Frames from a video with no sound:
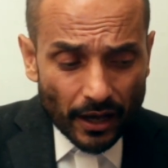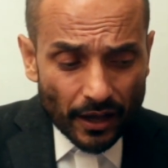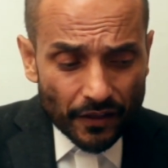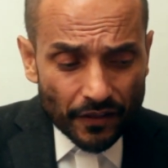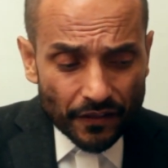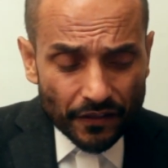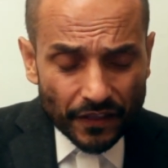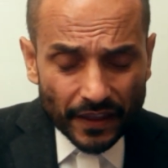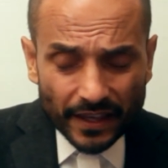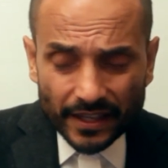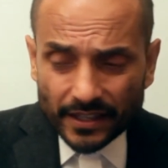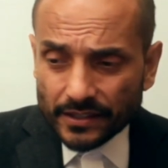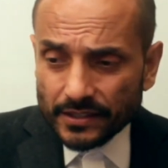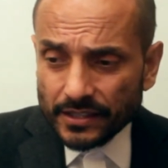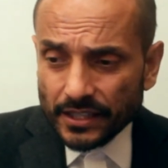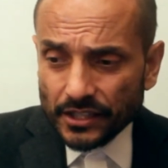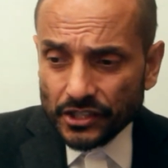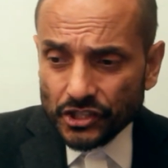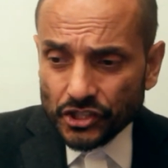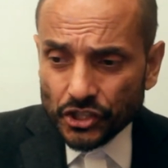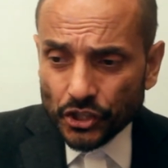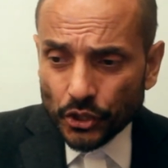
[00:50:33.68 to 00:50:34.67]
things
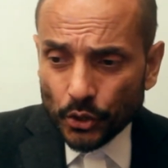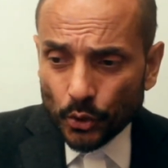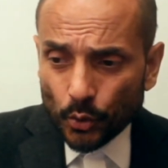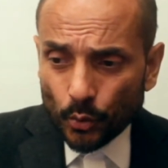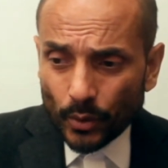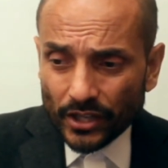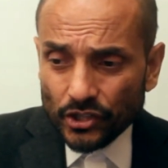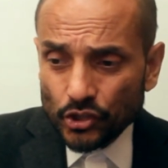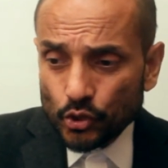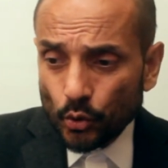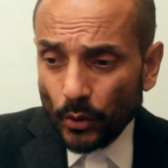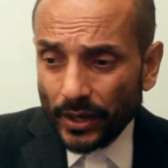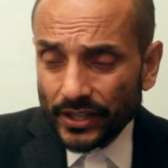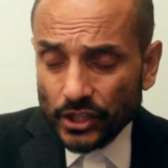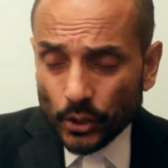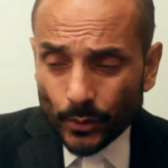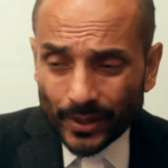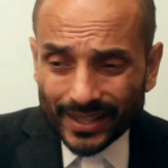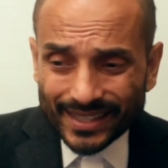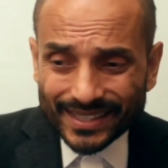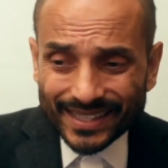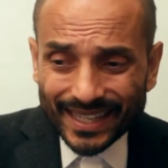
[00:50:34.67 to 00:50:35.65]
that you enjoy
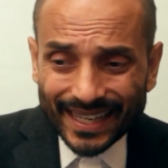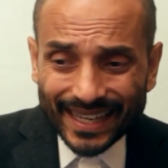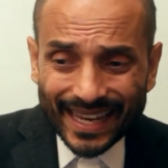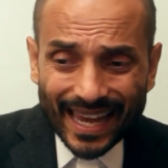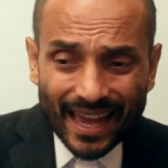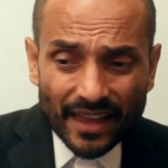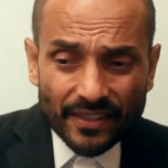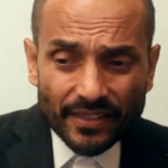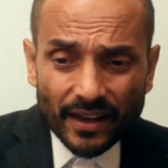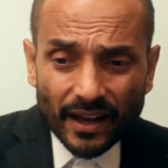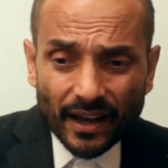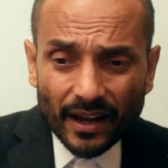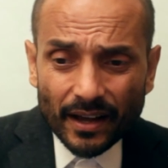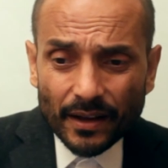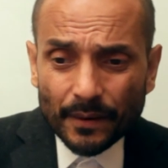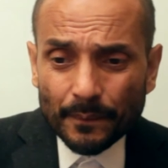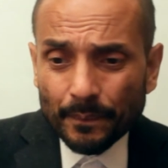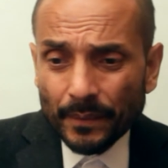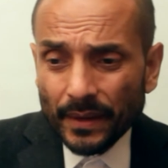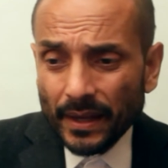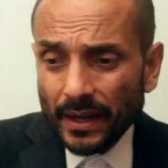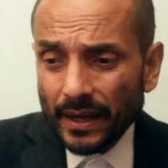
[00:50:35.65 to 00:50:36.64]
doing together,
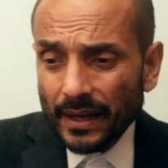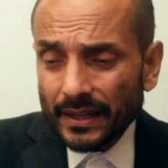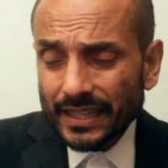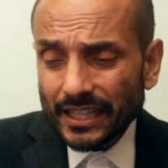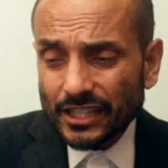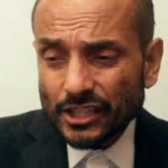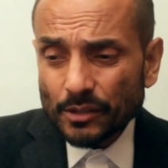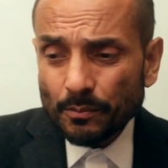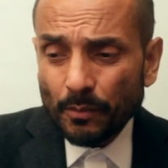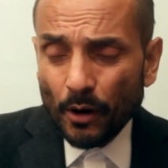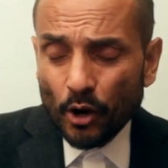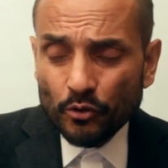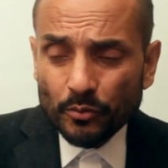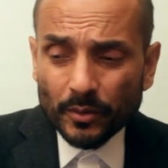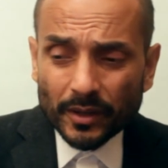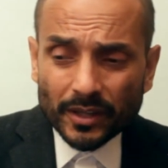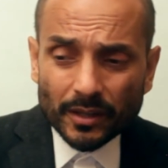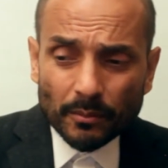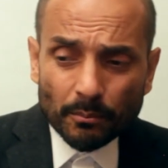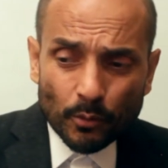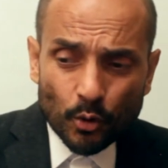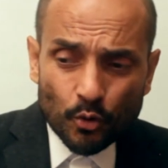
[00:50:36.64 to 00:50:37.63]
that you both be in
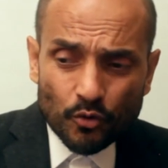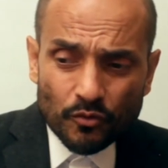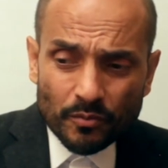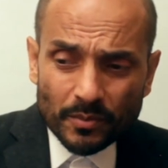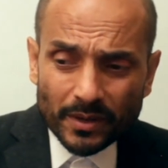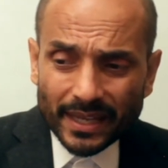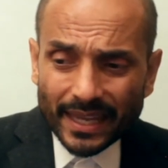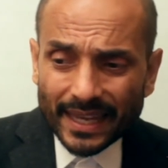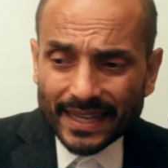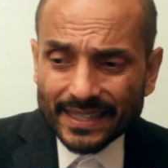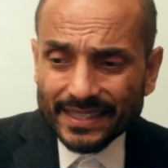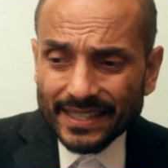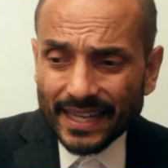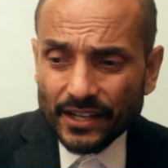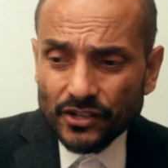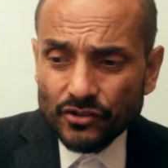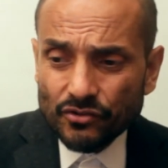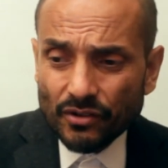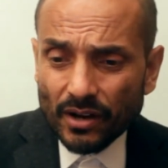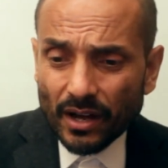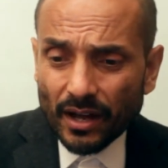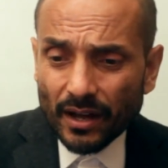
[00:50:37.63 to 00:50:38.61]
the movement,
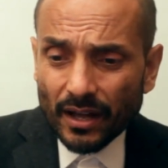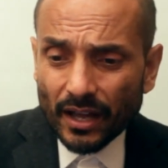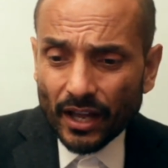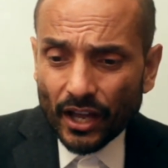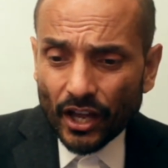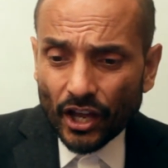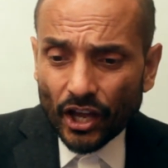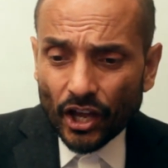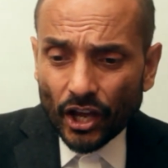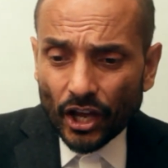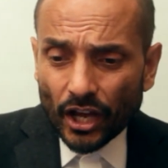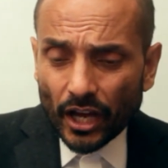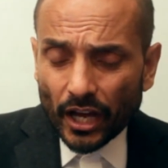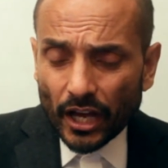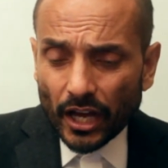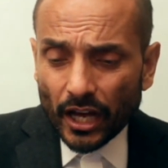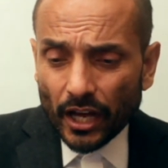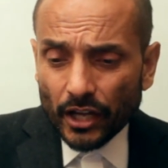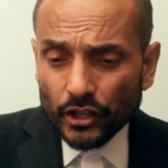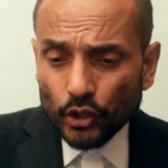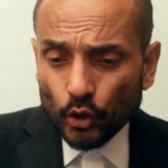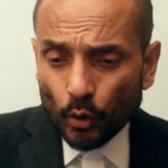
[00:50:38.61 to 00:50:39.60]
etc.
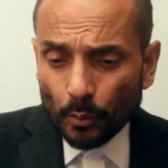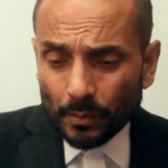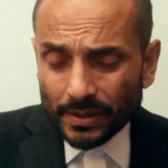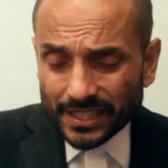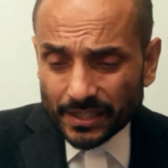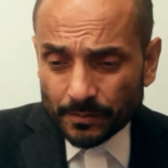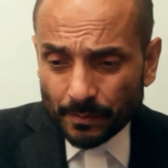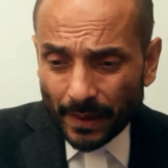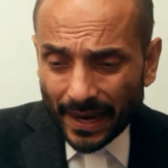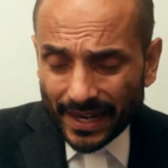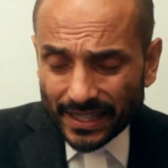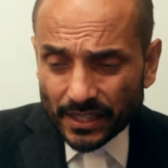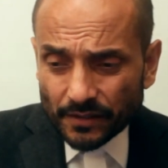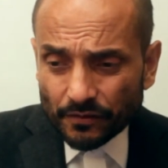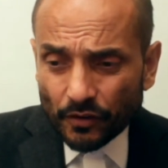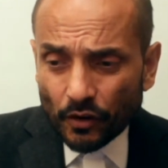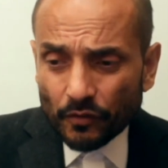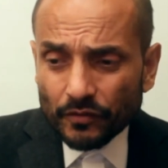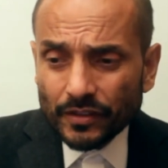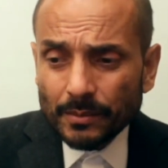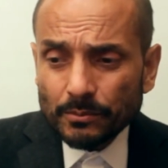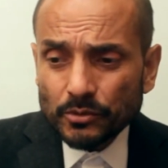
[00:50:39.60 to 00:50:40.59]
Your perspective
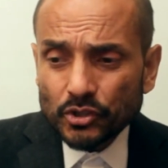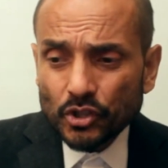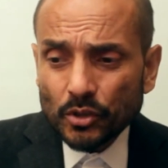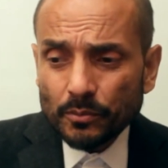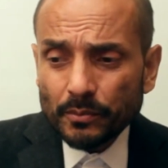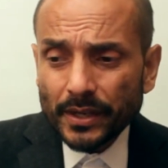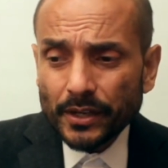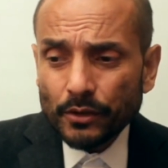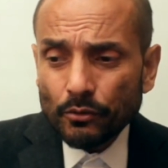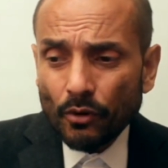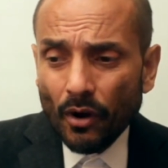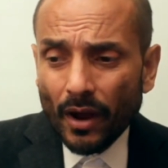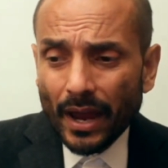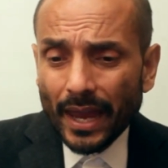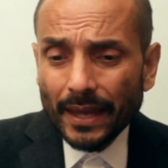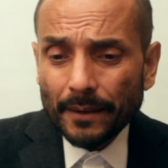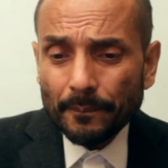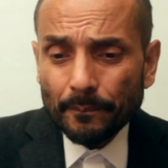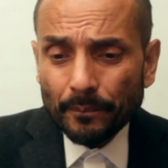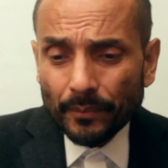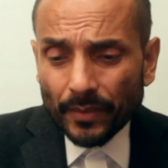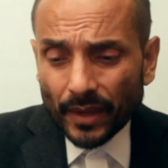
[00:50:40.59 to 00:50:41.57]
of them should be right.
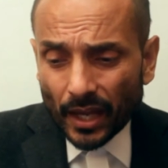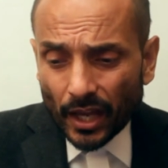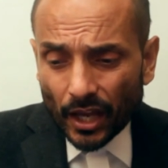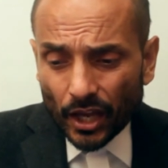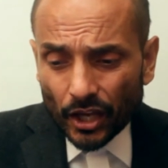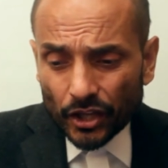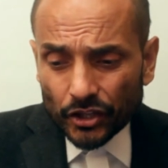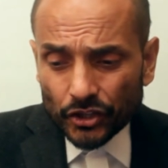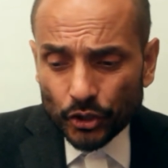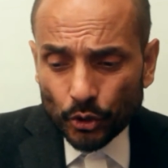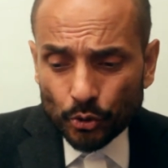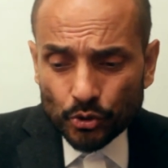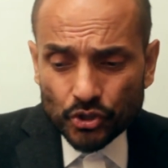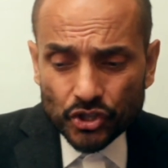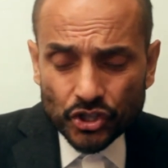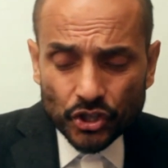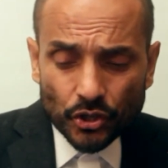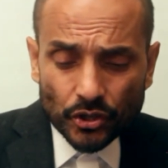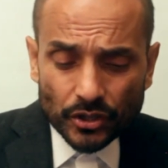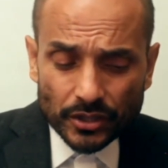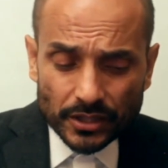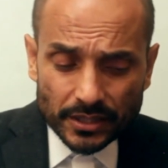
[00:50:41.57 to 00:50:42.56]
You
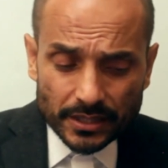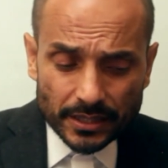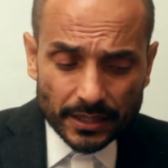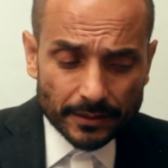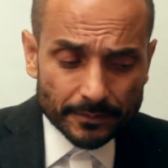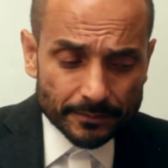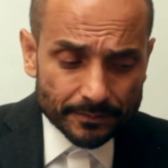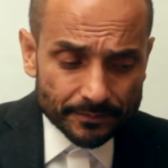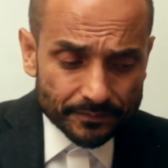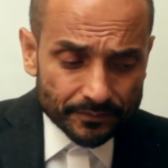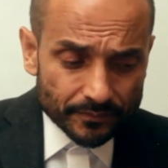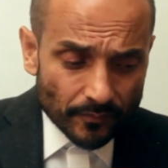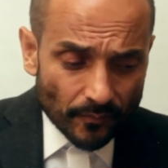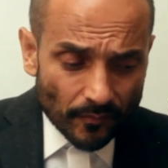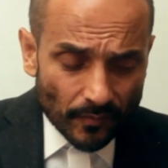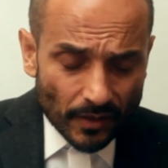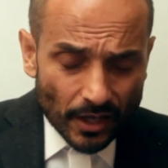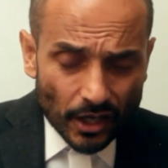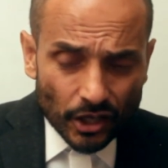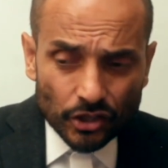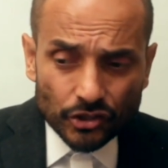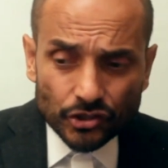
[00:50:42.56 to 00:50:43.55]
should
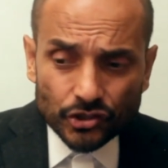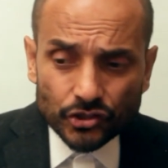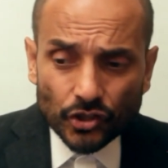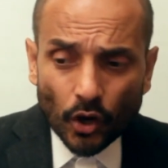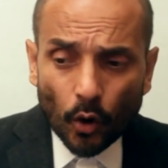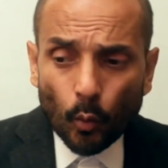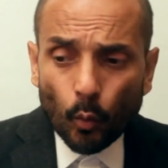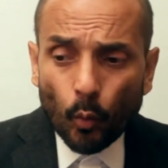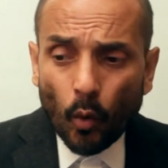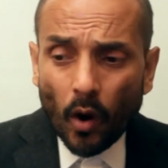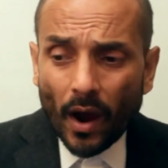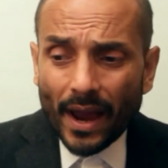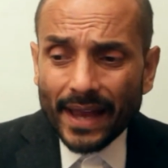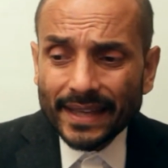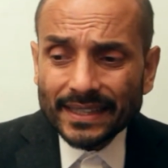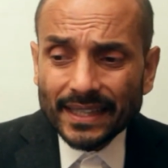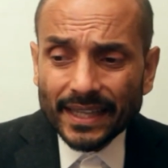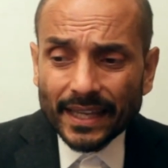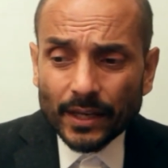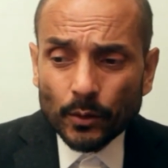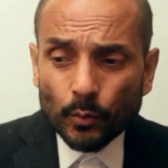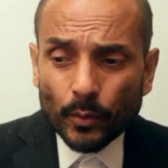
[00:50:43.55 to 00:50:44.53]
consult
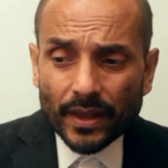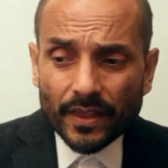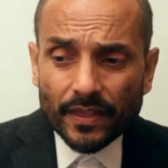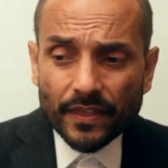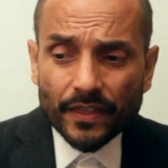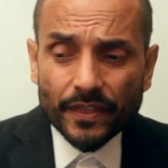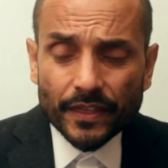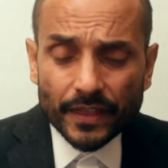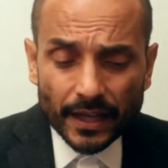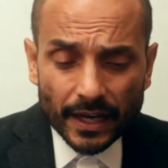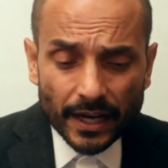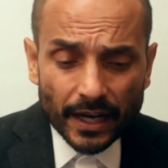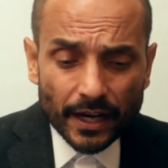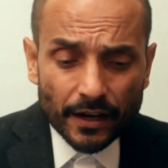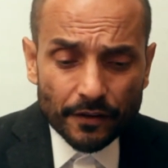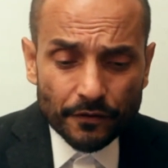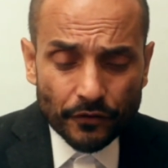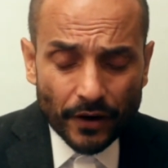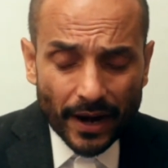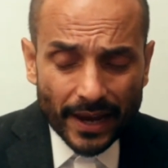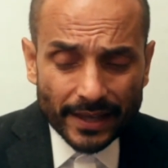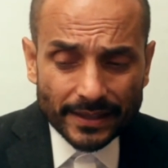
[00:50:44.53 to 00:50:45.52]
widely with
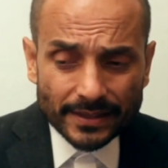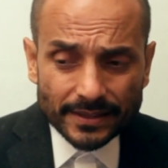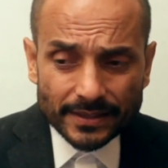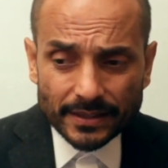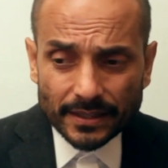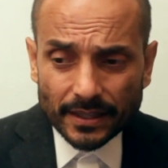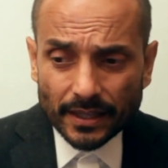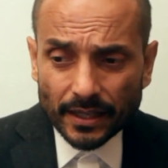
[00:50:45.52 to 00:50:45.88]
friends.